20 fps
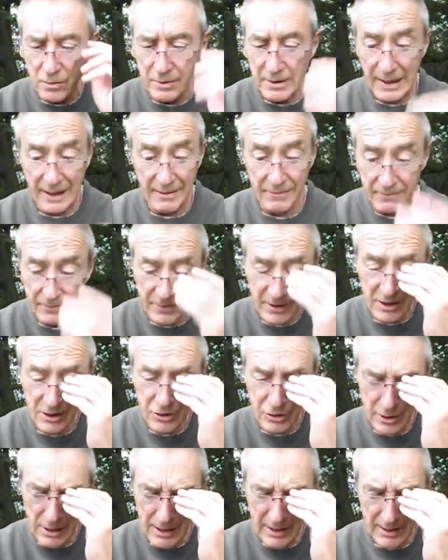Yeah,
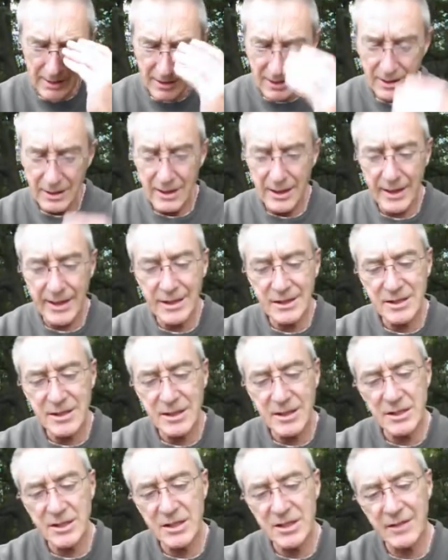that's right,
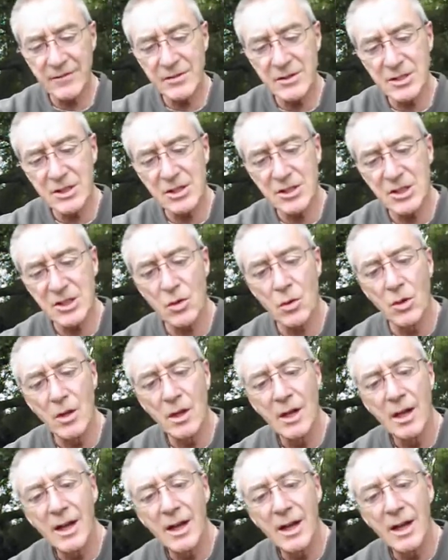1872.